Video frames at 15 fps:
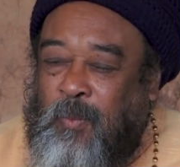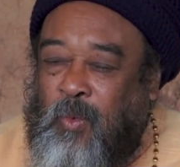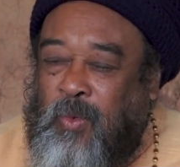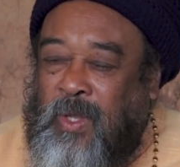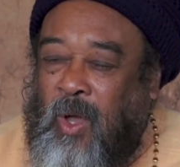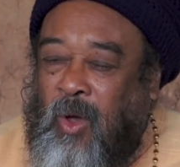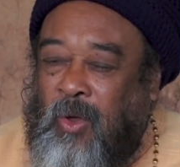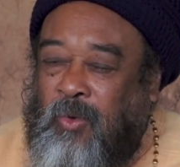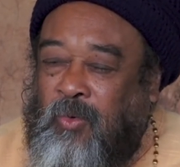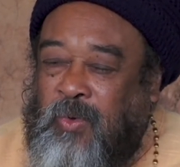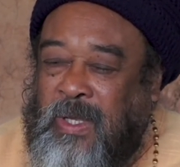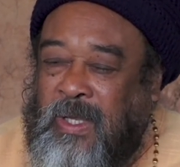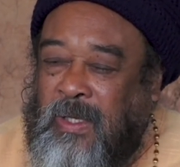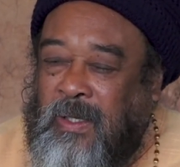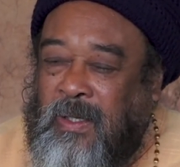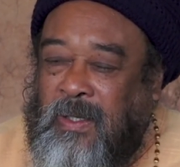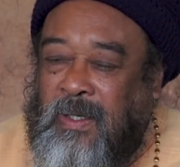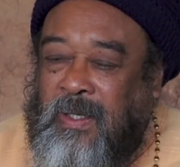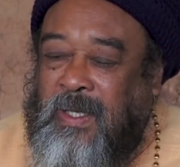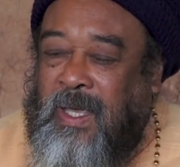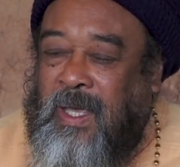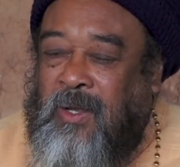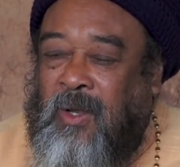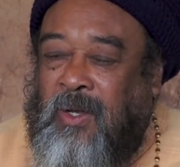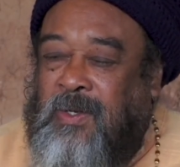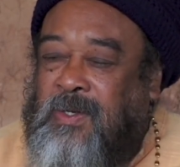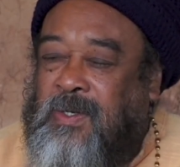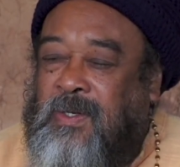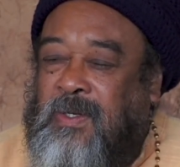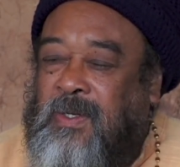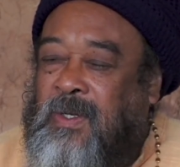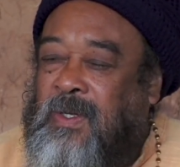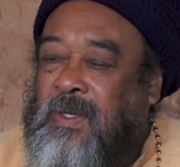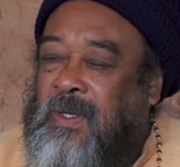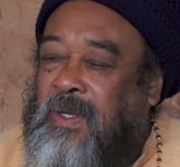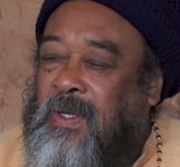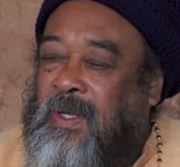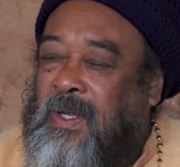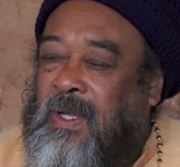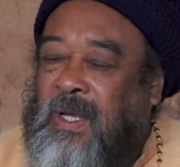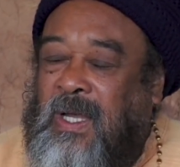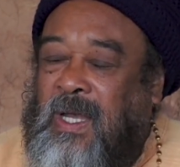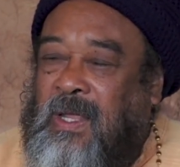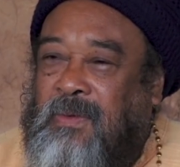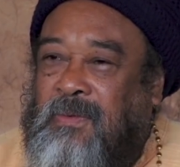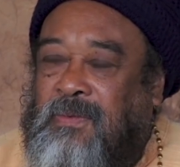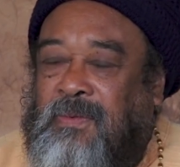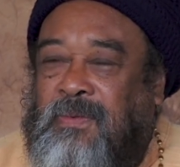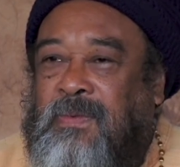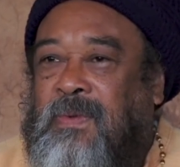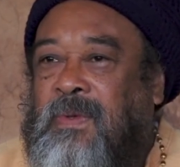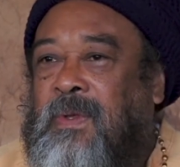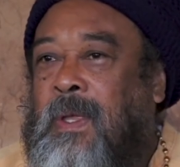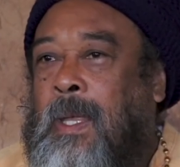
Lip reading: The unreal cannot live.